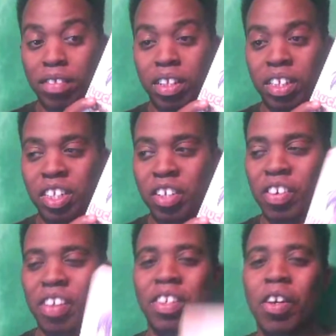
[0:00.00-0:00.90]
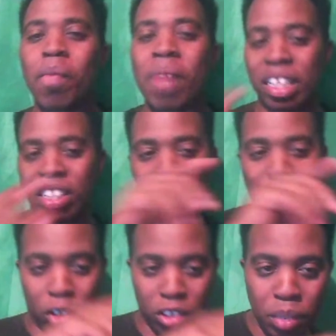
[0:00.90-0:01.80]
to go back to the
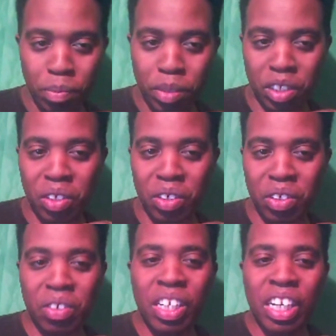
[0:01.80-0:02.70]
first episode.